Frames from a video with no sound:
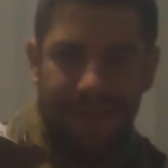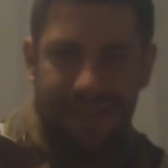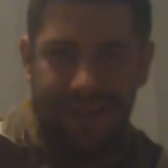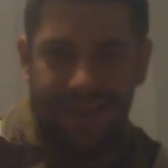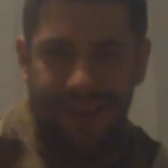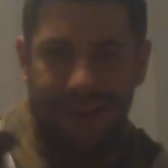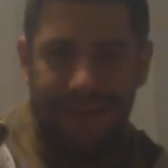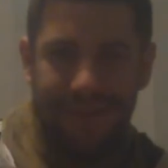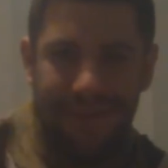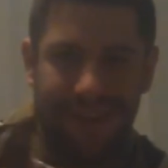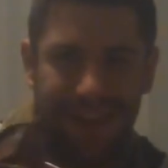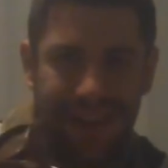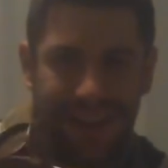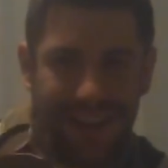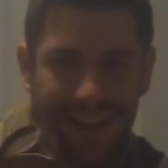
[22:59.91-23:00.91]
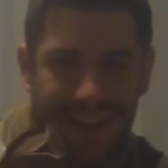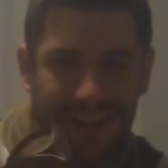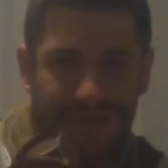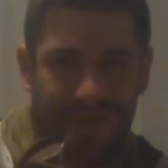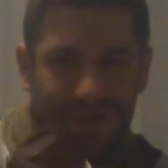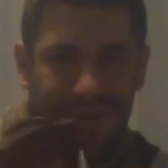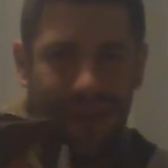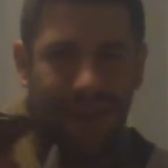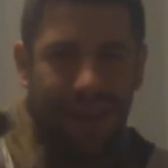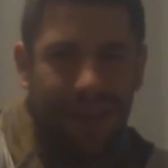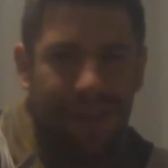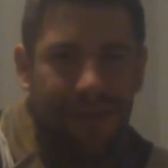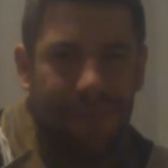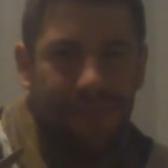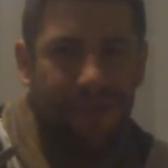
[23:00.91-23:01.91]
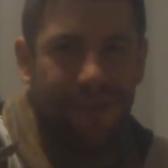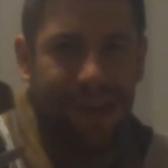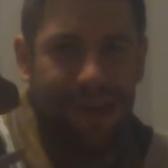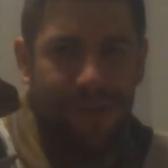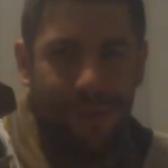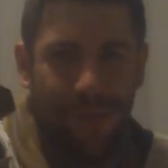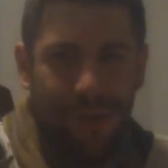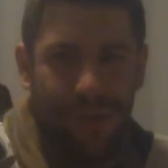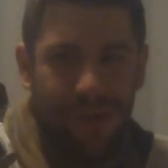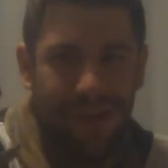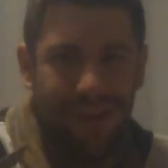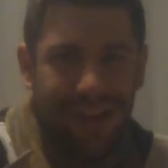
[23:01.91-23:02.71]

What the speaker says: and stuff. Pretty cool.